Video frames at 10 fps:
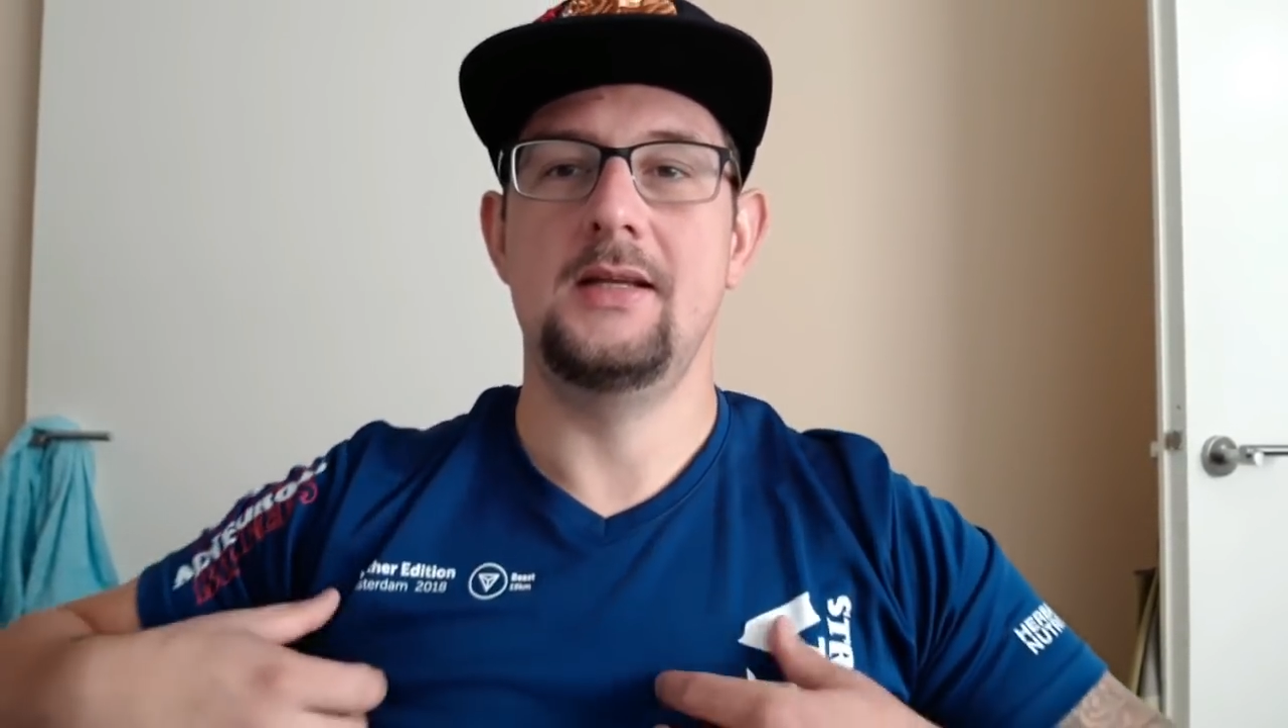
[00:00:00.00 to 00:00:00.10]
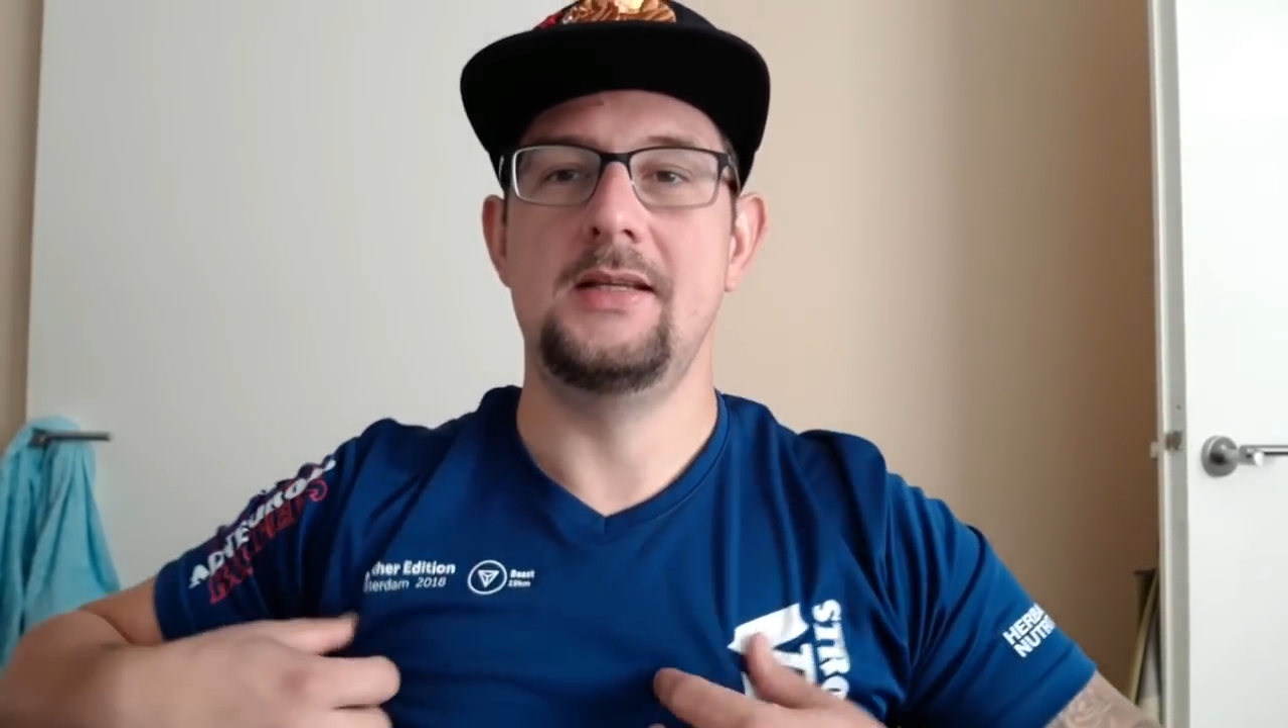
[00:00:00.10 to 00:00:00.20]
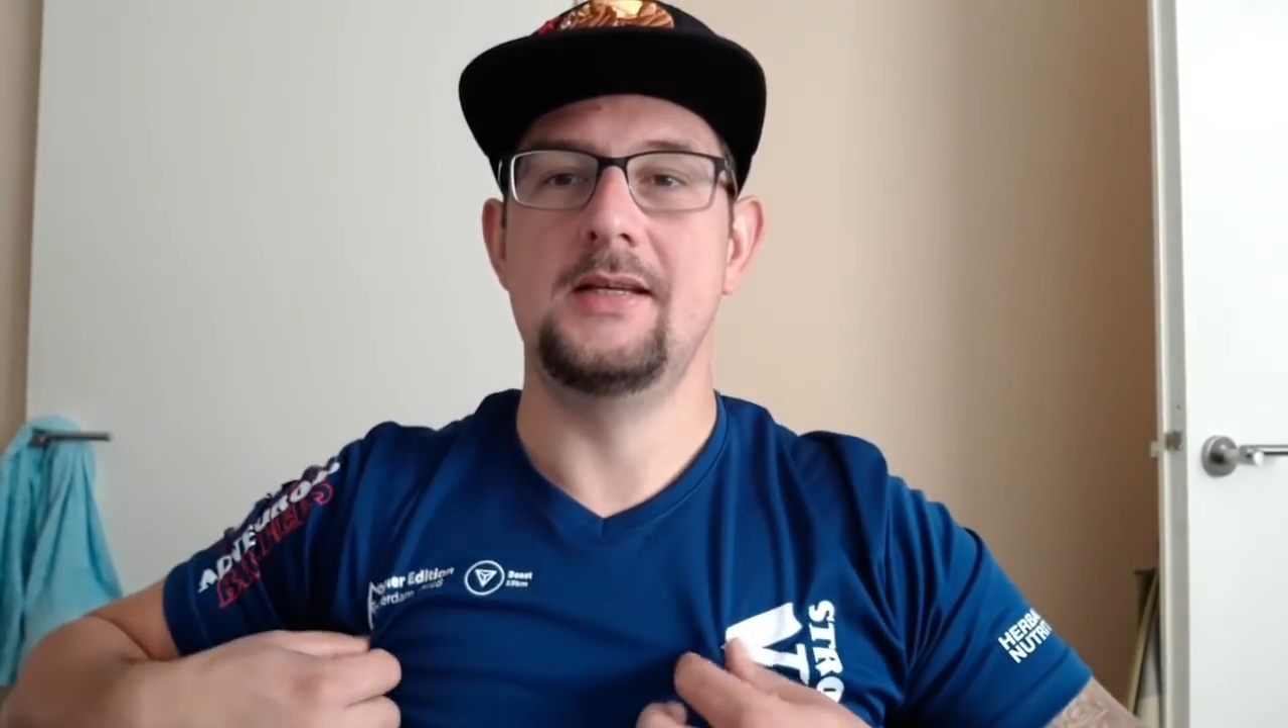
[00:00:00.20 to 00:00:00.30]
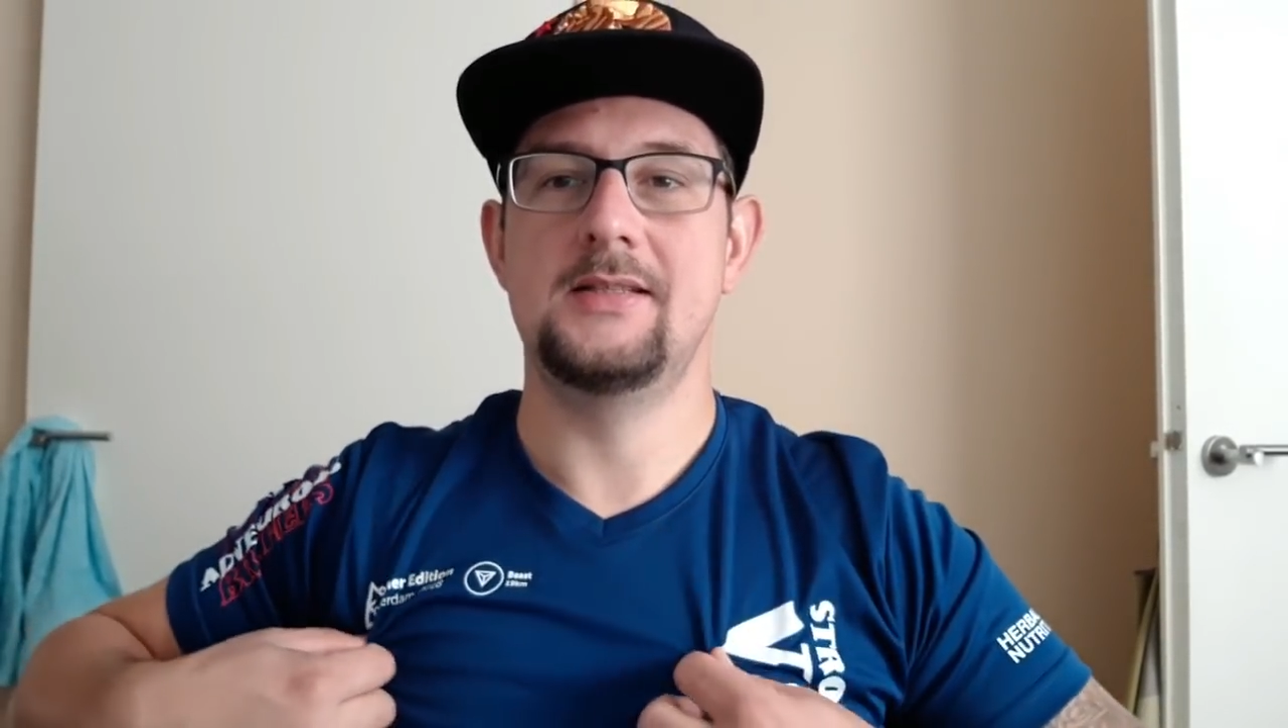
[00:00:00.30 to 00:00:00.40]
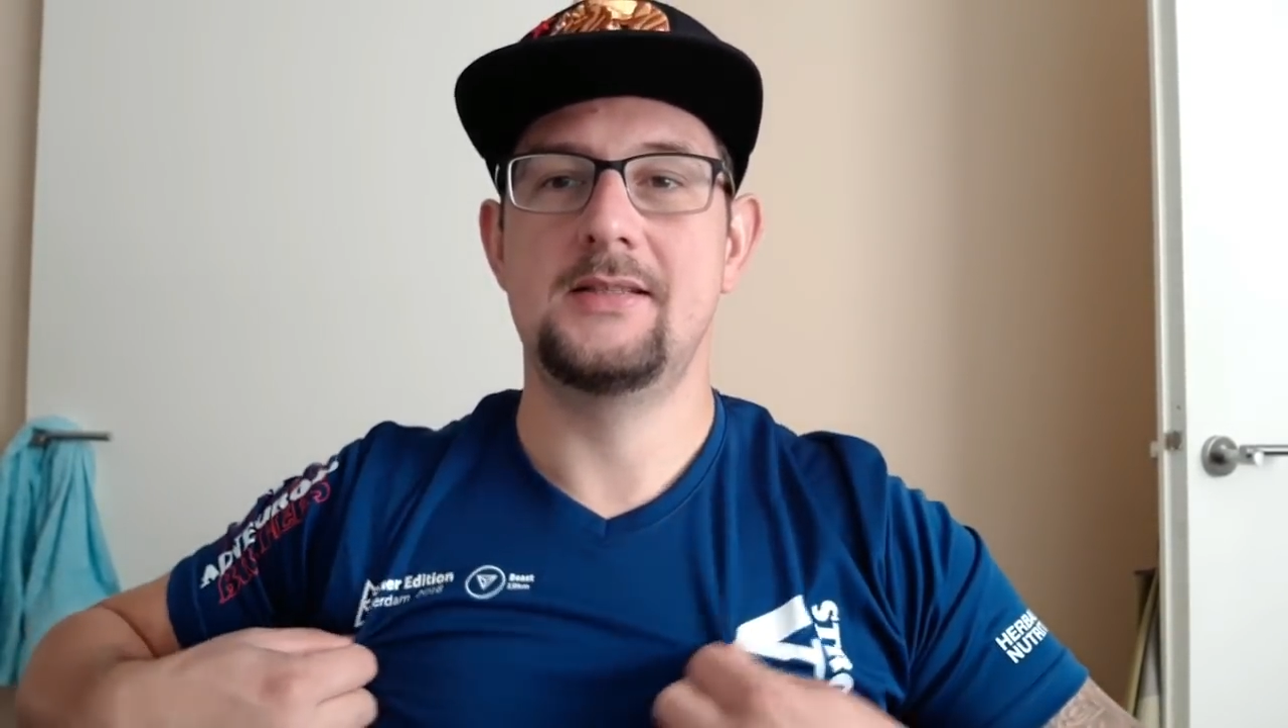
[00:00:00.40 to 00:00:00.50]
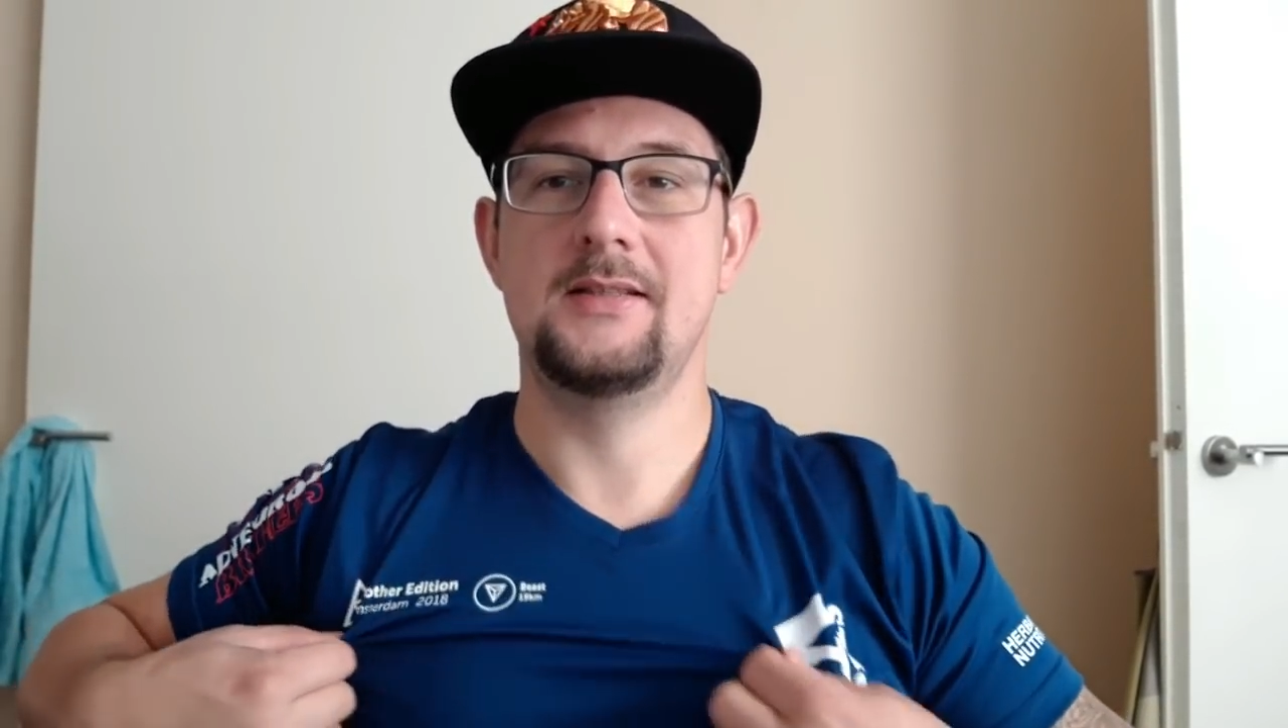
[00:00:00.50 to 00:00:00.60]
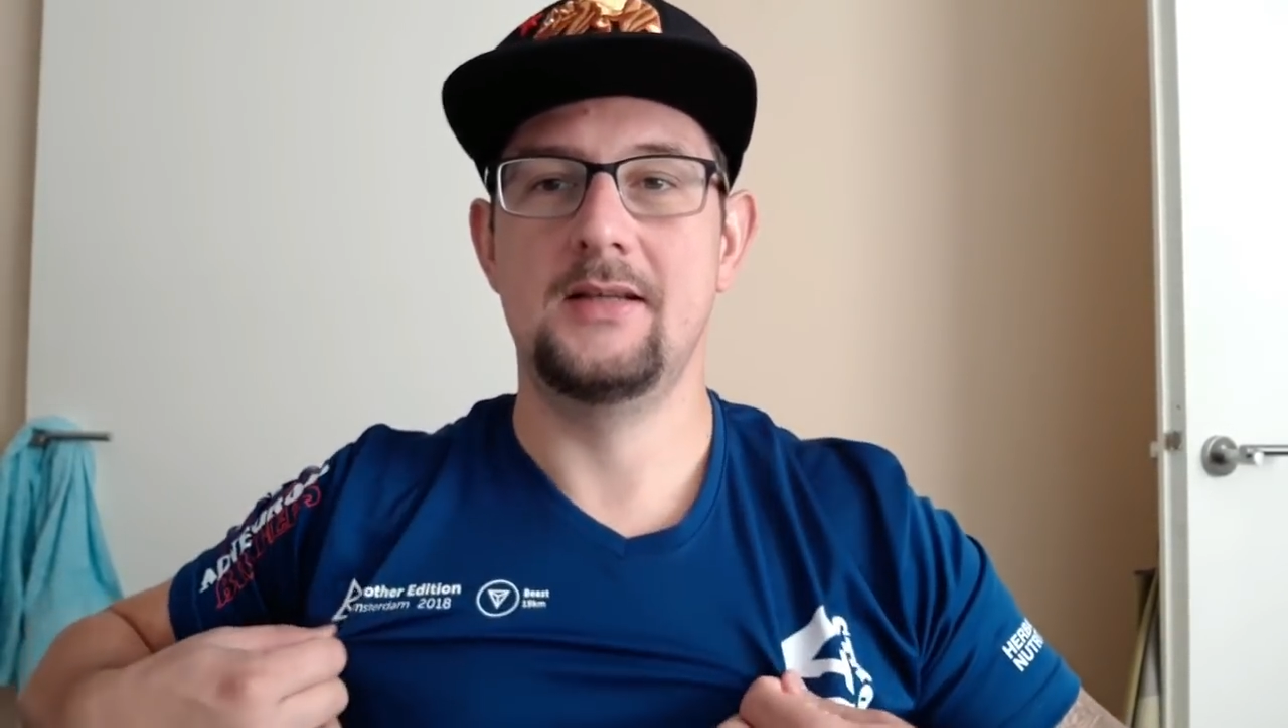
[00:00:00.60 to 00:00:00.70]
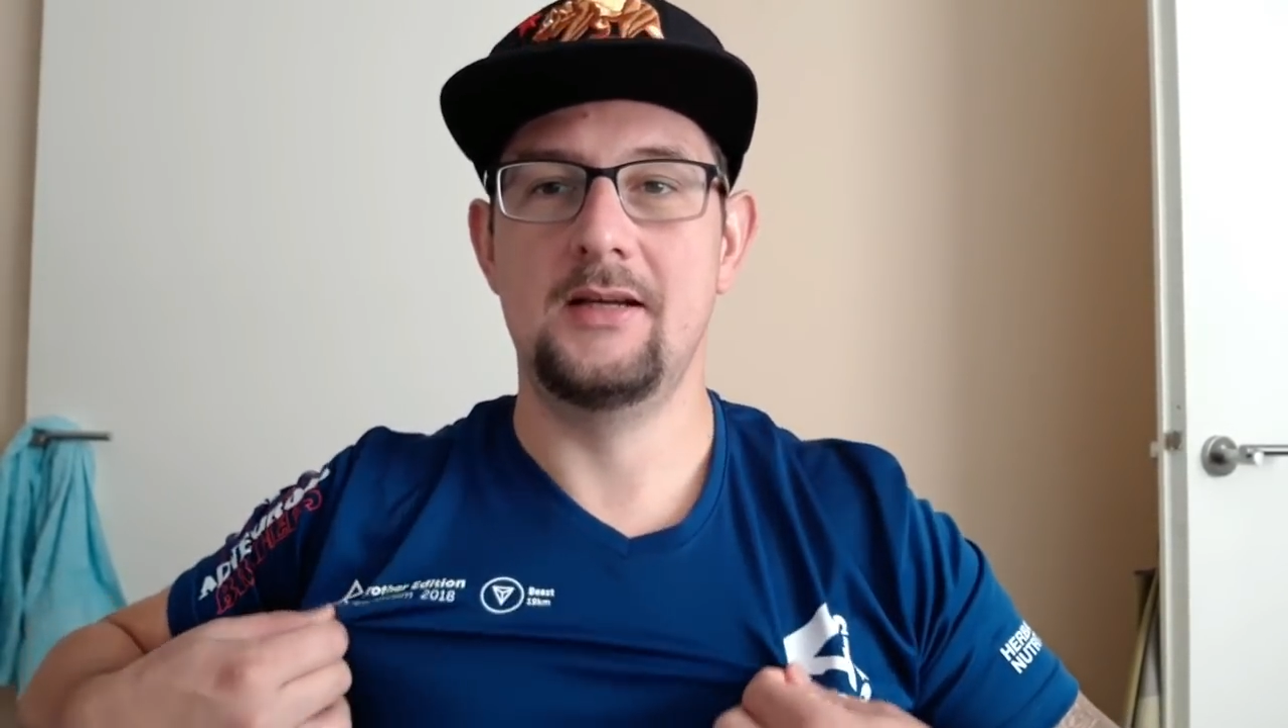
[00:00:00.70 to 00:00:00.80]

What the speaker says: and yes,